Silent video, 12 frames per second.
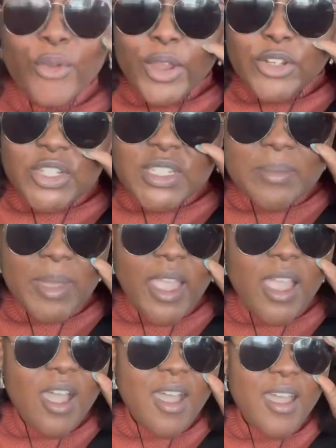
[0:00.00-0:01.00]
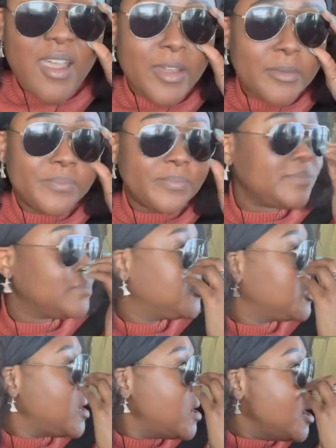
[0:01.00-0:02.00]
groceries in my car,
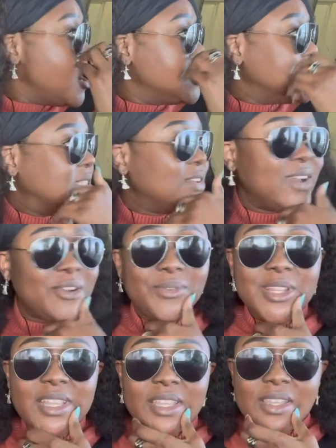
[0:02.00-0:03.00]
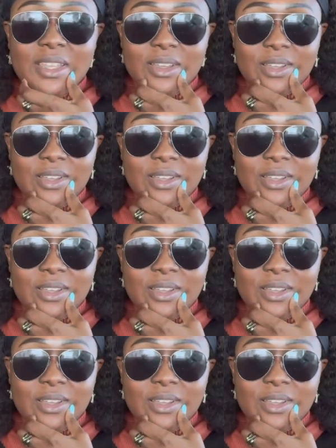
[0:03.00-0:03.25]
so I don't really